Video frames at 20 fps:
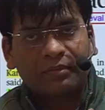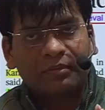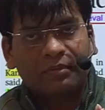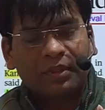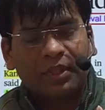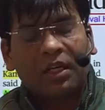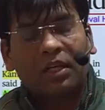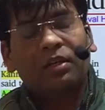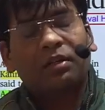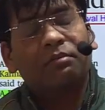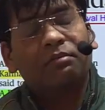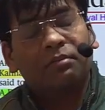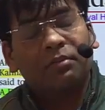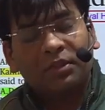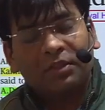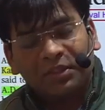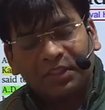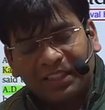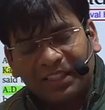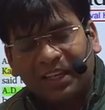
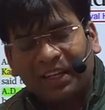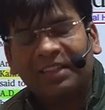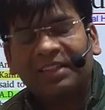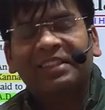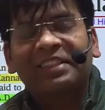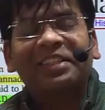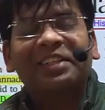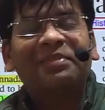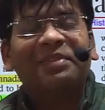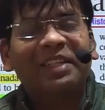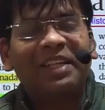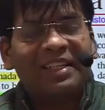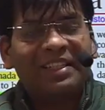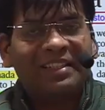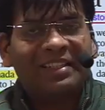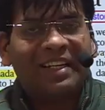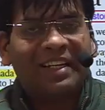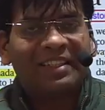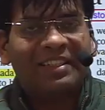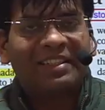Dravida
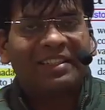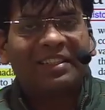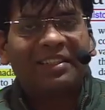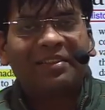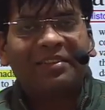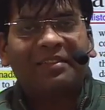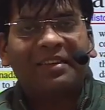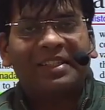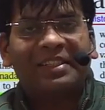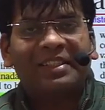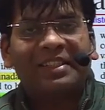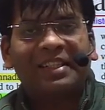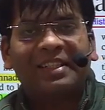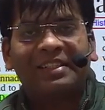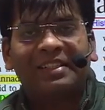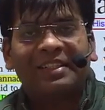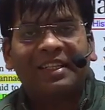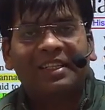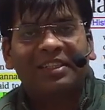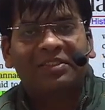style is the Vaishnava
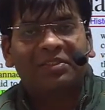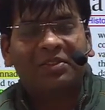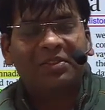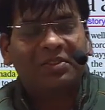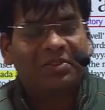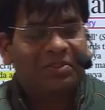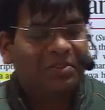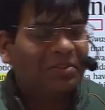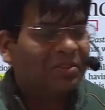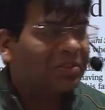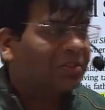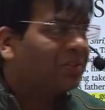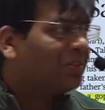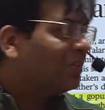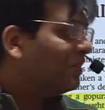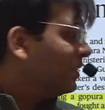style. So you should know